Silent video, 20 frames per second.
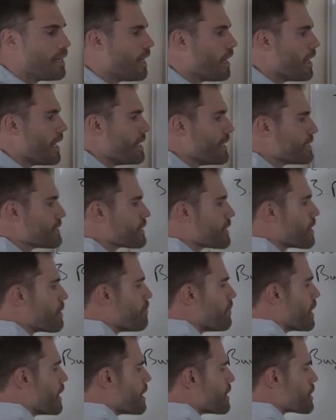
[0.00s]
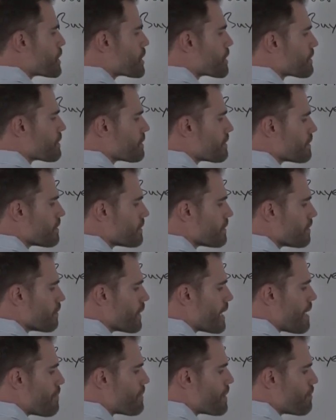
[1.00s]
All right, now let's go to March.
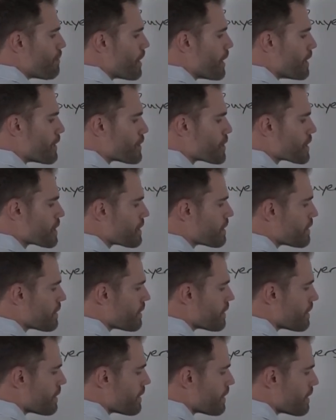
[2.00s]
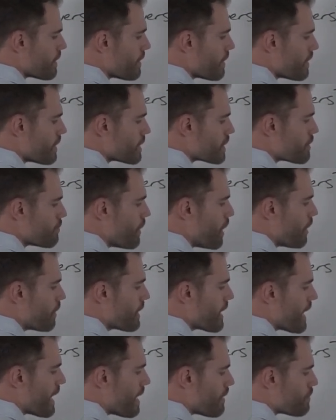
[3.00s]
What happened in March? Small
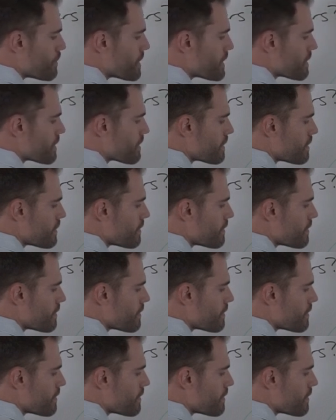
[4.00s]
caps